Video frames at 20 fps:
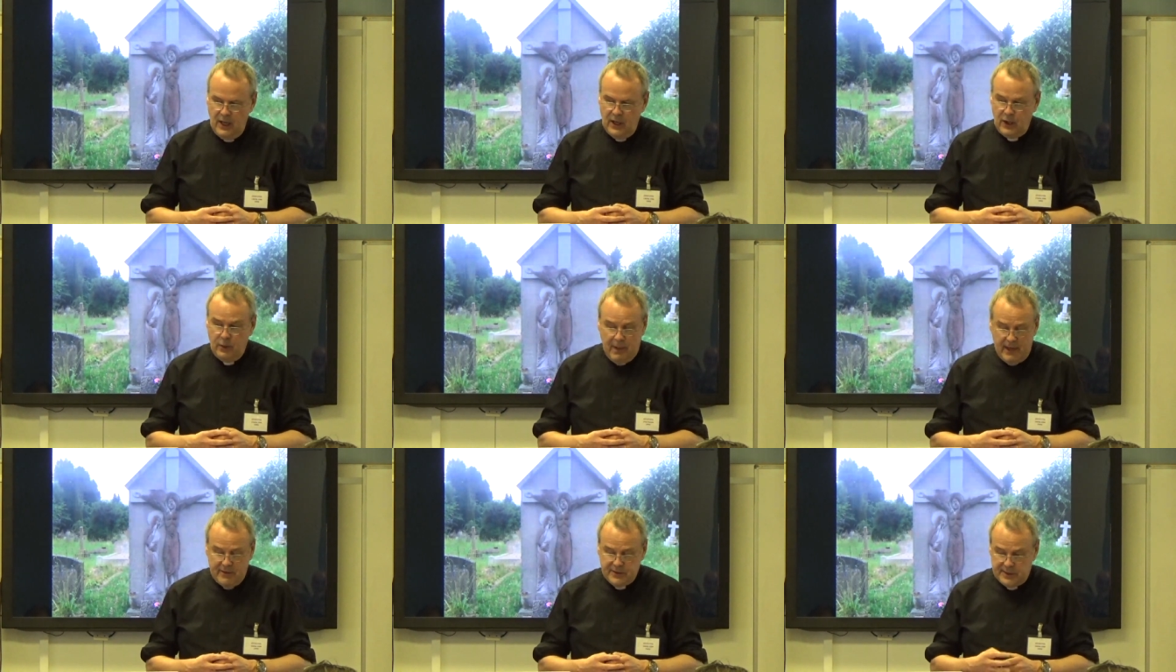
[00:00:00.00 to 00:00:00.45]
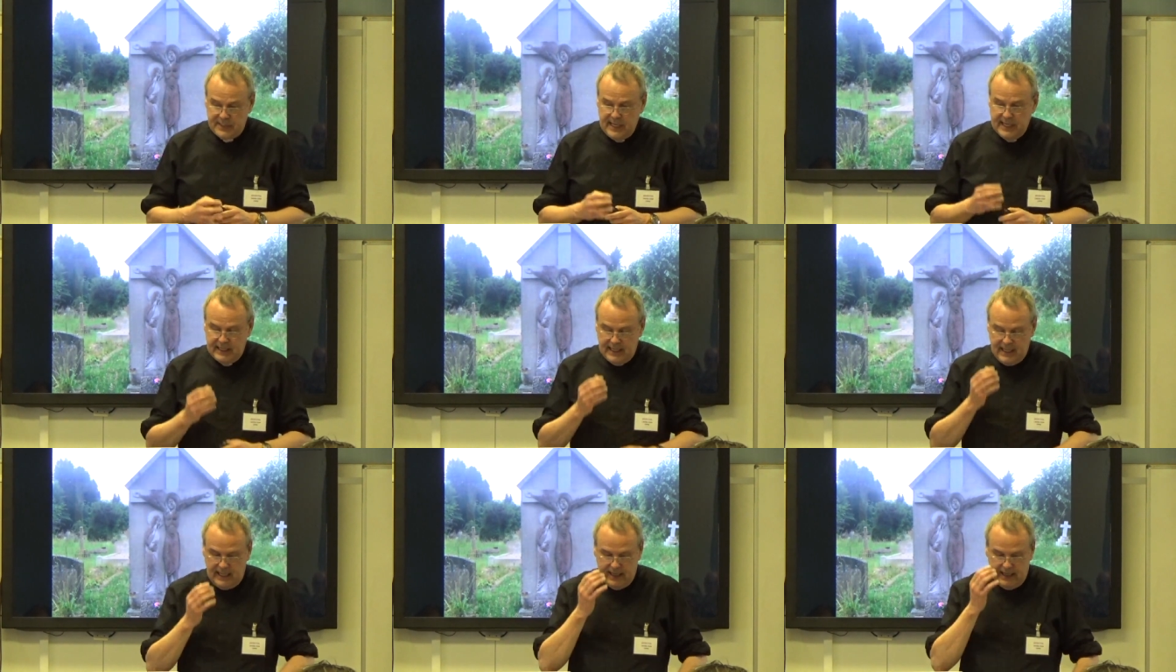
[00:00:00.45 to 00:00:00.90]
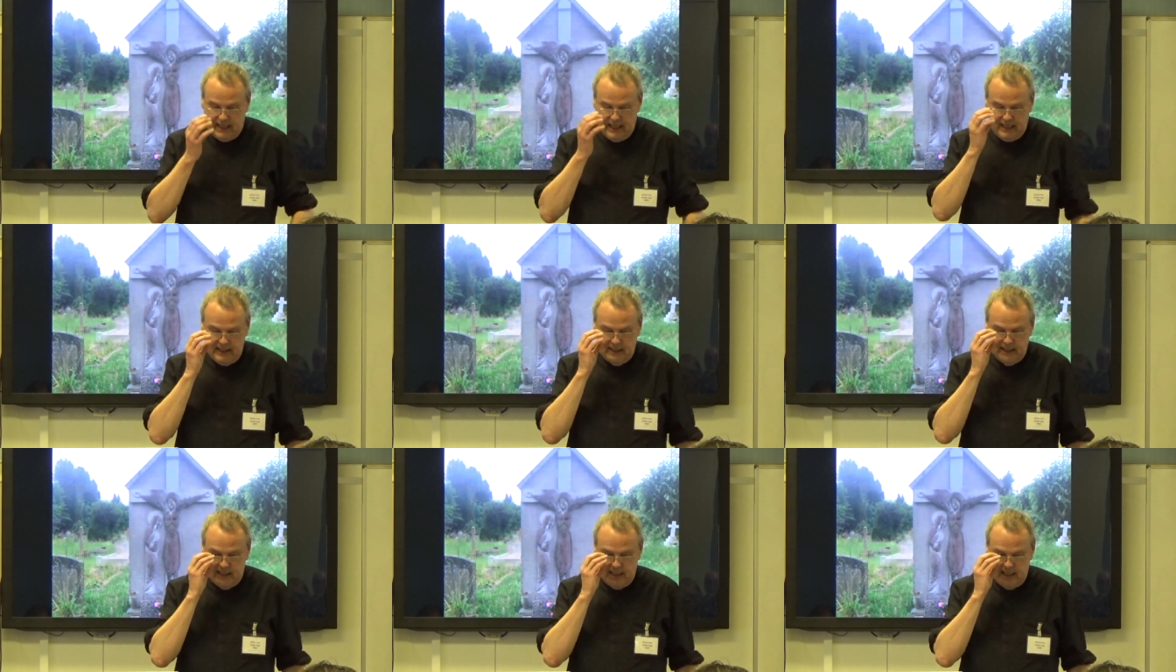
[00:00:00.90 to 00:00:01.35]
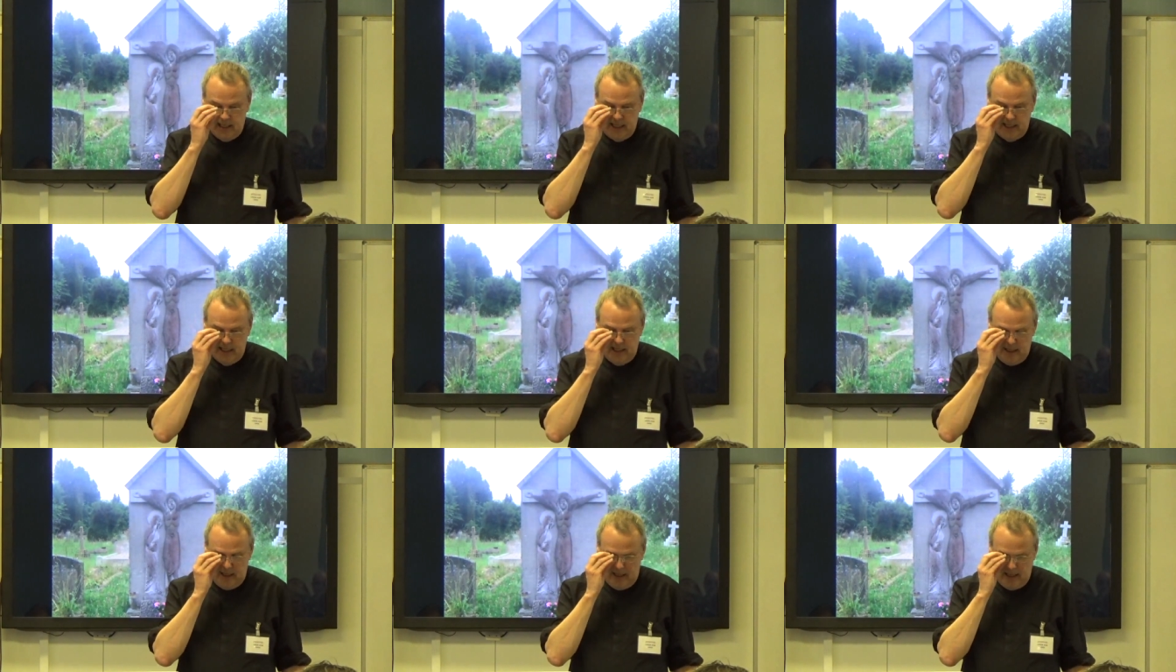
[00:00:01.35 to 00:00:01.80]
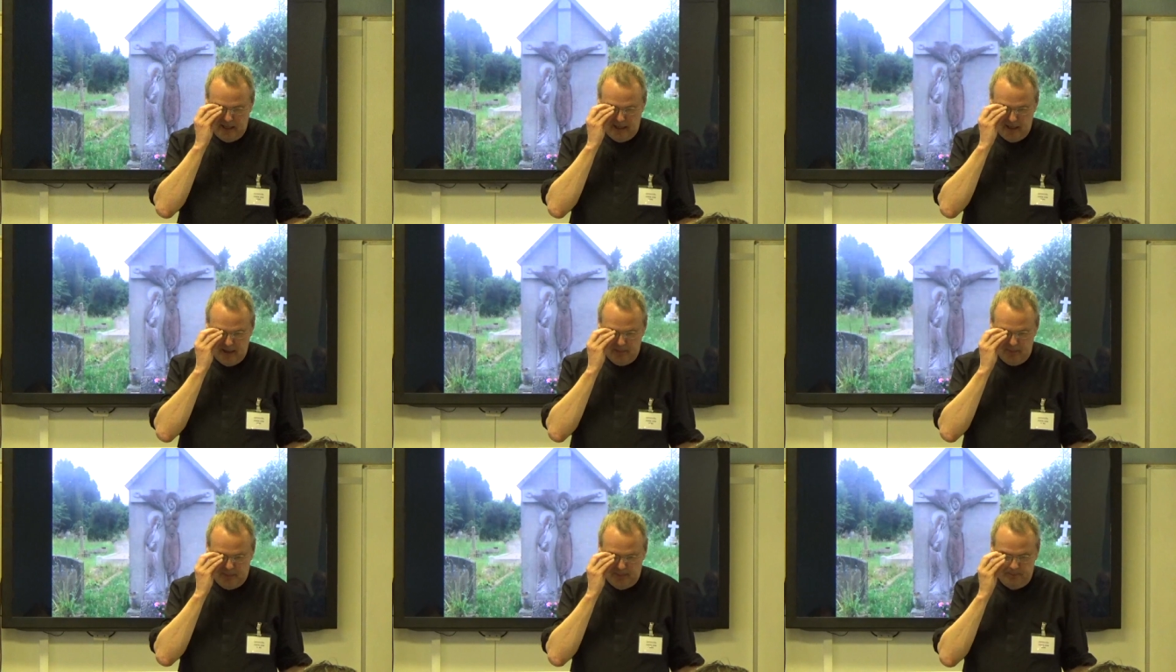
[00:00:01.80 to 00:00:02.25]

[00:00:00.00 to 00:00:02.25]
You may have seen uh, in the uh,